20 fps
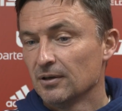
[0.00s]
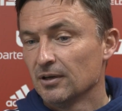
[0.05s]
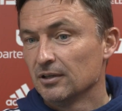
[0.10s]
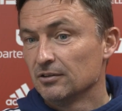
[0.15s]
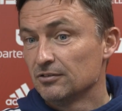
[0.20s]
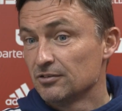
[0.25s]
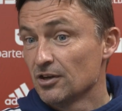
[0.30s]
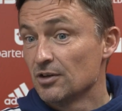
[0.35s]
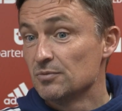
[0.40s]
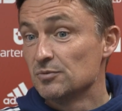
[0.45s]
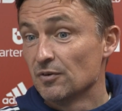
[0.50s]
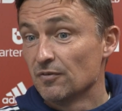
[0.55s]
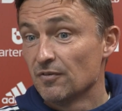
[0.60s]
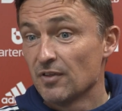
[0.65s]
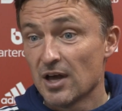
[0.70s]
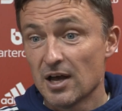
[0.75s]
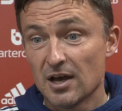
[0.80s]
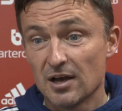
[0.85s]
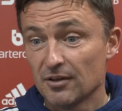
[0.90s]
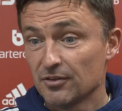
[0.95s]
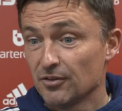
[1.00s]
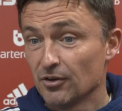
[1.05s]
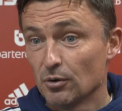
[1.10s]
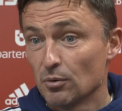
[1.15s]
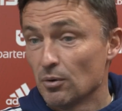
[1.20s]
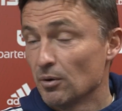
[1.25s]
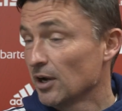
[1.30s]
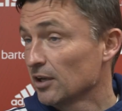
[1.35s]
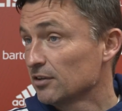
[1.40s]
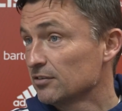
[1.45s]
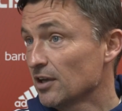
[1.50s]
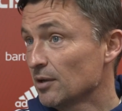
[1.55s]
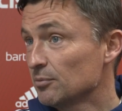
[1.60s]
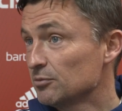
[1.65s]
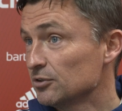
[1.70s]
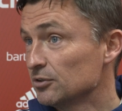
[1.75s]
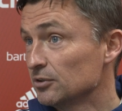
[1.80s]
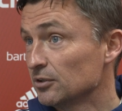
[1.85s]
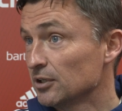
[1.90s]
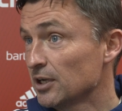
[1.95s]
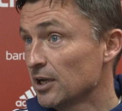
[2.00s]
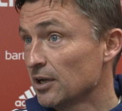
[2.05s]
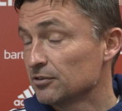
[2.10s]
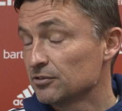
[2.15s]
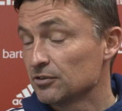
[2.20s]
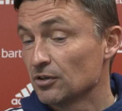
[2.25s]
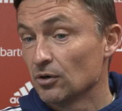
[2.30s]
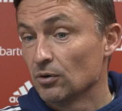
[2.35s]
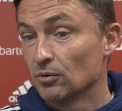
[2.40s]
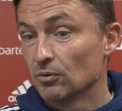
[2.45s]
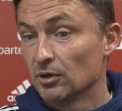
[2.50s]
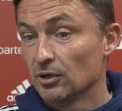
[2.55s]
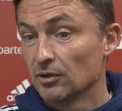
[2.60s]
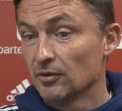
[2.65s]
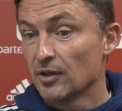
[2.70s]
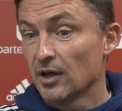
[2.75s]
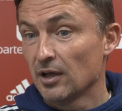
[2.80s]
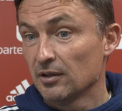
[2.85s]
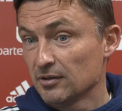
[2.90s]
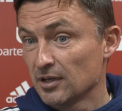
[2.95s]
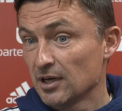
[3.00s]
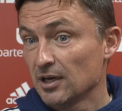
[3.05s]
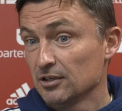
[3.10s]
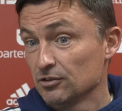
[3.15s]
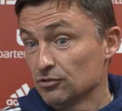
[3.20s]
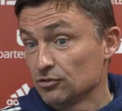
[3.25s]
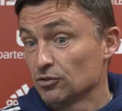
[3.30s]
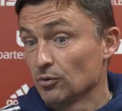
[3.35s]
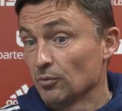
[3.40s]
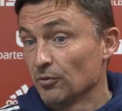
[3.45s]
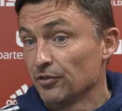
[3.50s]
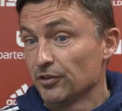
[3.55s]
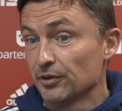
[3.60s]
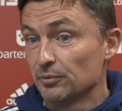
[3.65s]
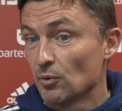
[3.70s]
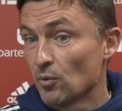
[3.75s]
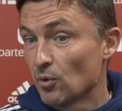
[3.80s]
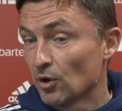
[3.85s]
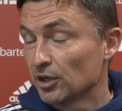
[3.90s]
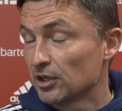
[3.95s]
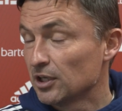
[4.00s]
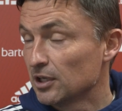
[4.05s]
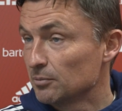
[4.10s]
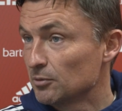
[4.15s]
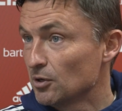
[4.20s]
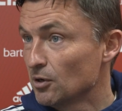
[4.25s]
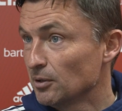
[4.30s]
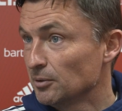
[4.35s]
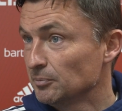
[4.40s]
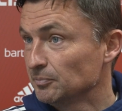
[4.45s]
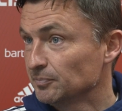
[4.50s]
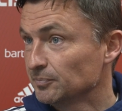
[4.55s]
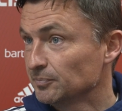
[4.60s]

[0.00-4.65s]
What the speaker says: In terms of that, I thought we were exceptional, yeah. So that is something we want to keep going.